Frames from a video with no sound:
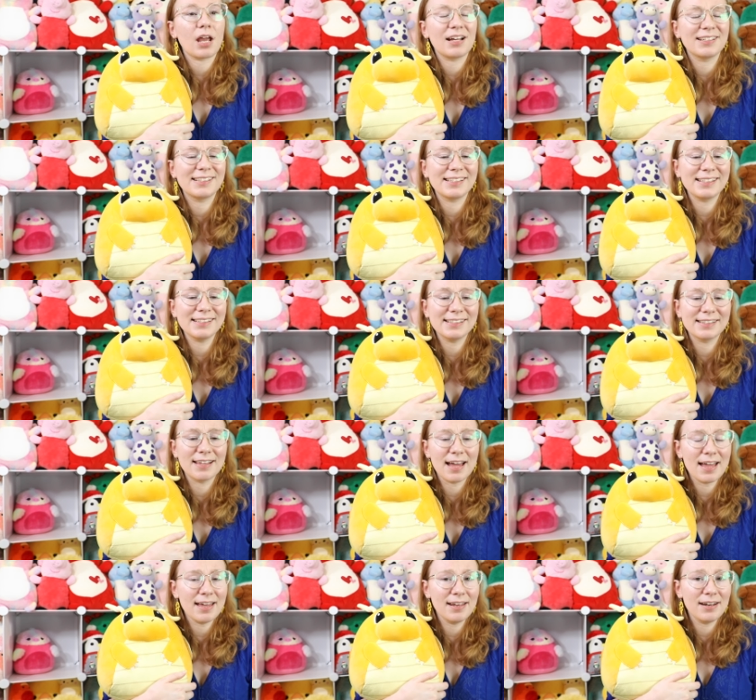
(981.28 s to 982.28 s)
since
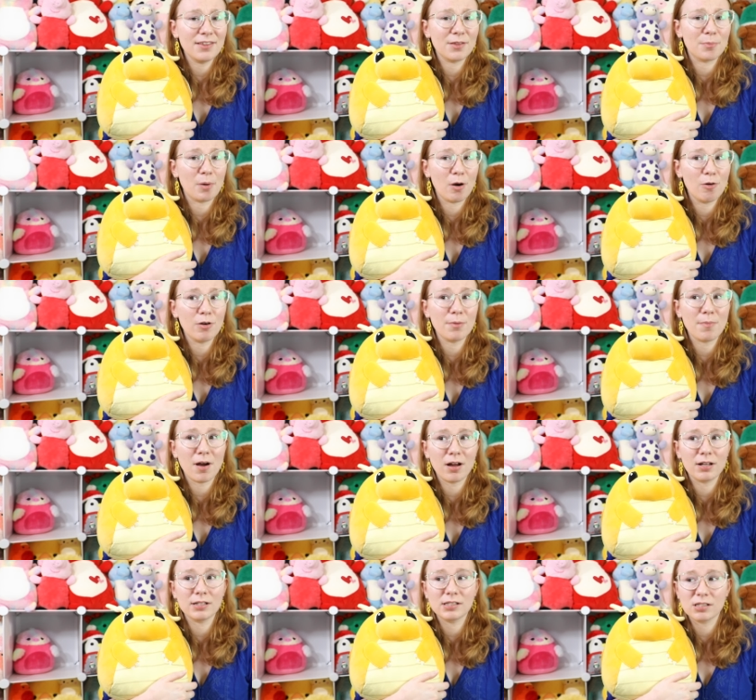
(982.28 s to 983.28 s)
then, the
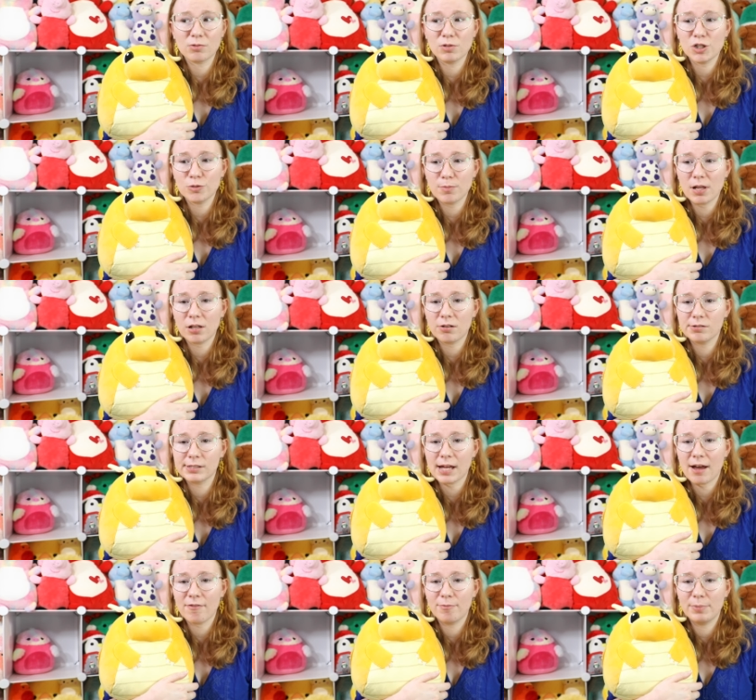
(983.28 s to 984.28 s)
Pokemon Squishmallows
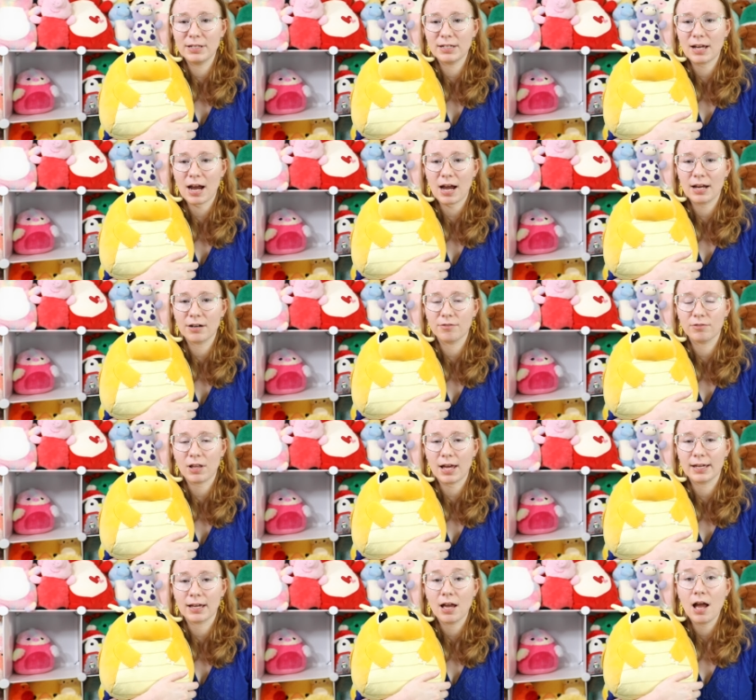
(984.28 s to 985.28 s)
have been kind of
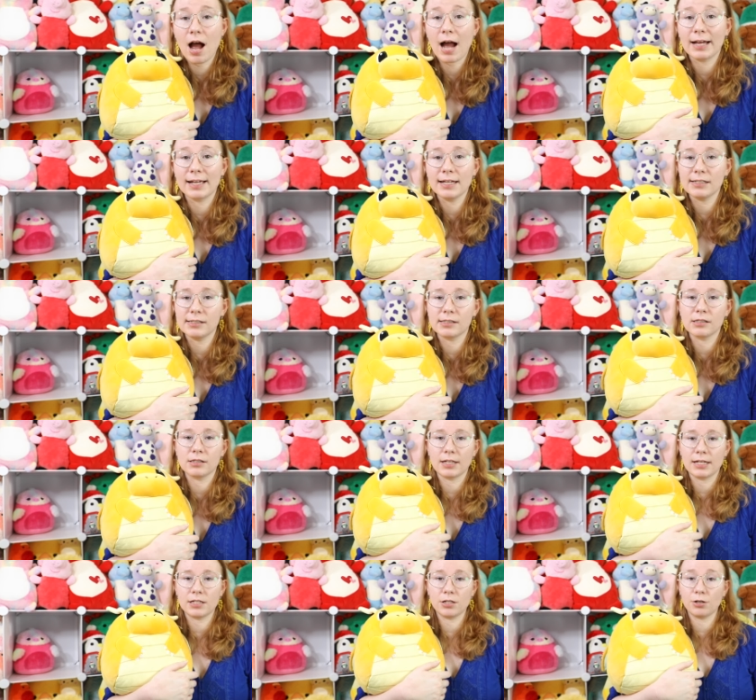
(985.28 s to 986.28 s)
like, I guess
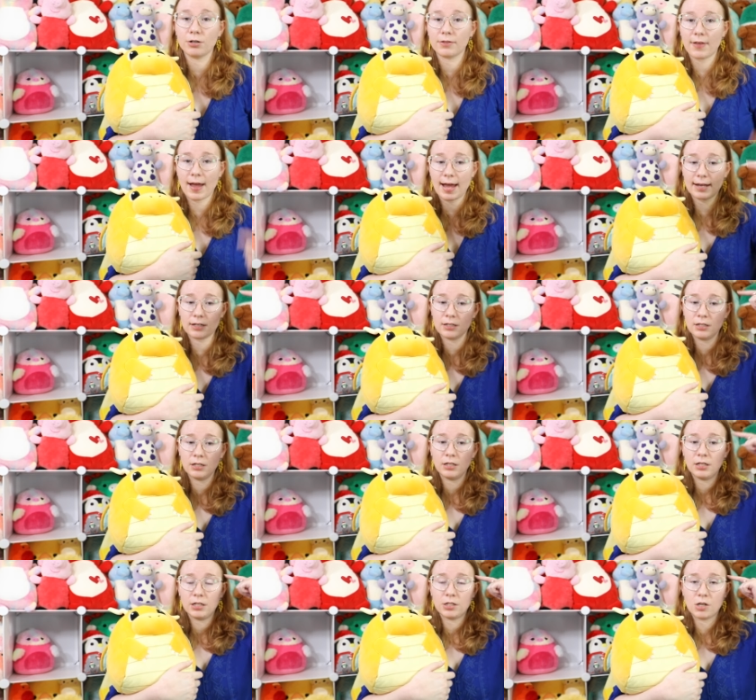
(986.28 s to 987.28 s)
they took that
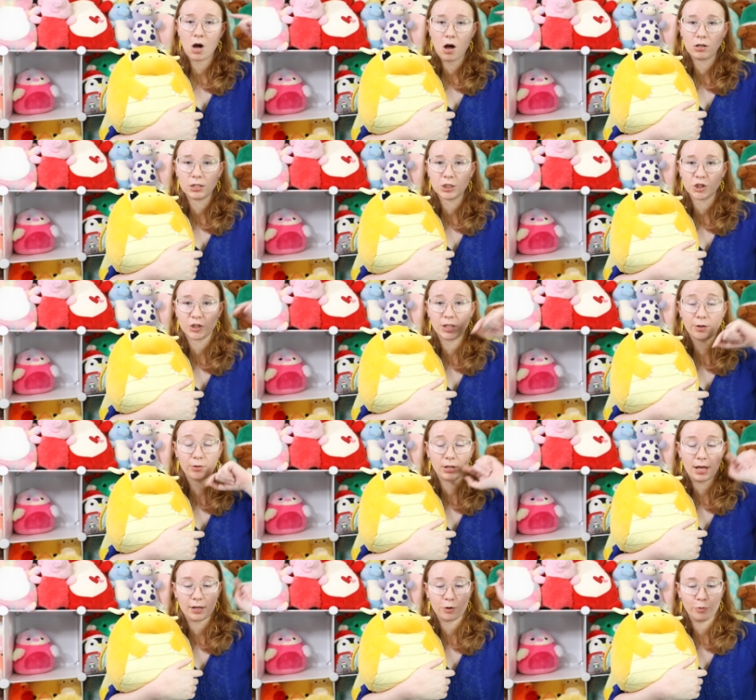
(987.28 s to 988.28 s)
knowledge and they're
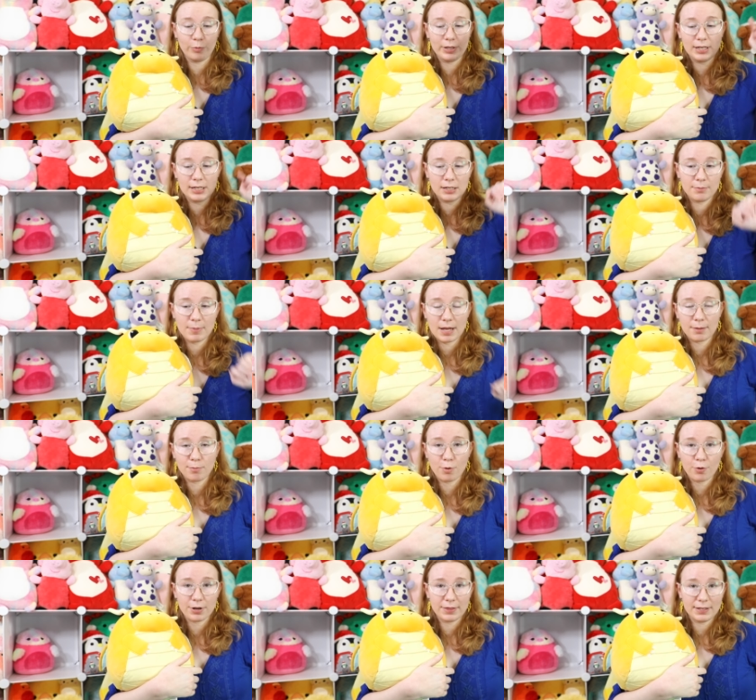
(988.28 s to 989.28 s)
like, we need to make
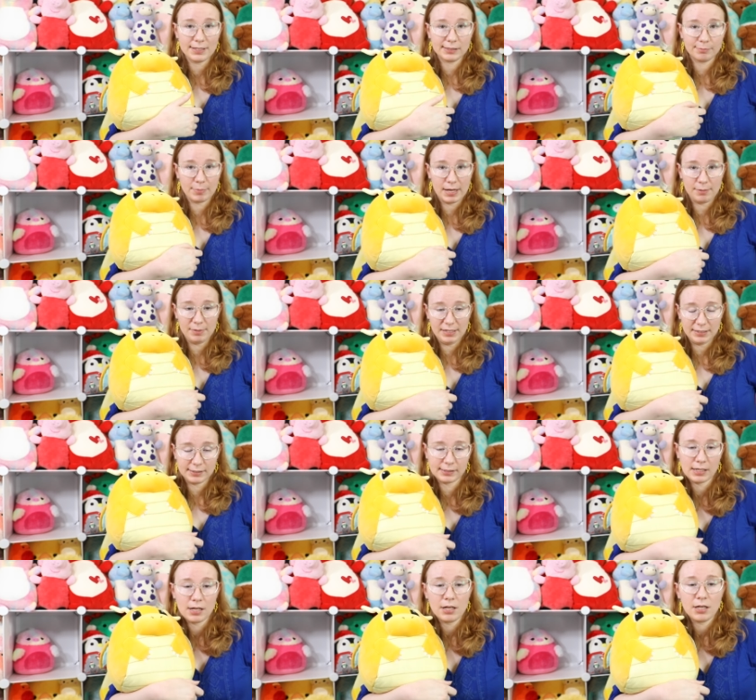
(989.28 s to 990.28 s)
more of these babies.